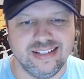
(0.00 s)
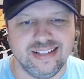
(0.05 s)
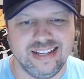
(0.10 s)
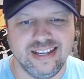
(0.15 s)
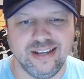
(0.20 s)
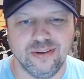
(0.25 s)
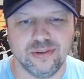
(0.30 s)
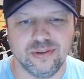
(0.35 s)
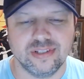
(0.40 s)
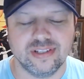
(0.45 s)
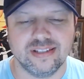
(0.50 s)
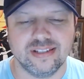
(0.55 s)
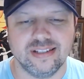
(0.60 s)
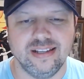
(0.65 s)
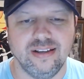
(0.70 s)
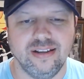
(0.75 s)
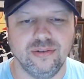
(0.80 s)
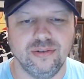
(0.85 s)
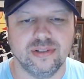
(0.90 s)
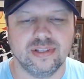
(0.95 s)
it was
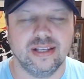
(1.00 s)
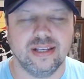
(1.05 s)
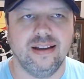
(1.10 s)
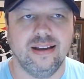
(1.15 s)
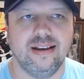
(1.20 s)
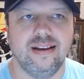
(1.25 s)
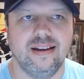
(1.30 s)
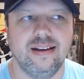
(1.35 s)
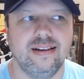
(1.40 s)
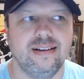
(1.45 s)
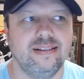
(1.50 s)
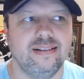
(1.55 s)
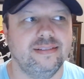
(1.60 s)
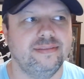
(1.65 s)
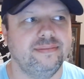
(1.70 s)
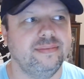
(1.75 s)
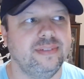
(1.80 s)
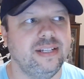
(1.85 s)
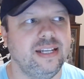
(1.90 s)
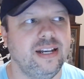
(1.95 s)
the
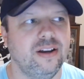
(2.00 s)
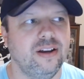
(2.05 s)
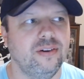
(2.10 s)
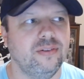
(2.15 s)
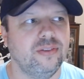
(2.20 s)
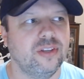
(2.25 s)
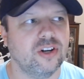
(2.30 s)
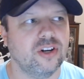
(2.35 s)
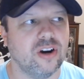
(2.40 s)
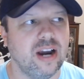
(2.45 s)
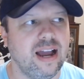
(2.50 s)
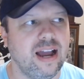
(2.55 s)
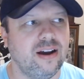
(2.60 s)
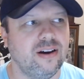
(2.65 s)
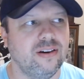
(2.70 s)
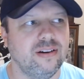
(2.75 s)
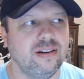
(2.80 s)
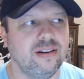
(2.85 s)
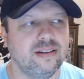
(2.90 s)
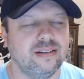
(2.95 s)

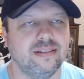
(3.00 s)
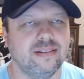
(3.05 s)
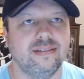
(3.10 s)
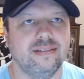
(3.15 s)
crowd,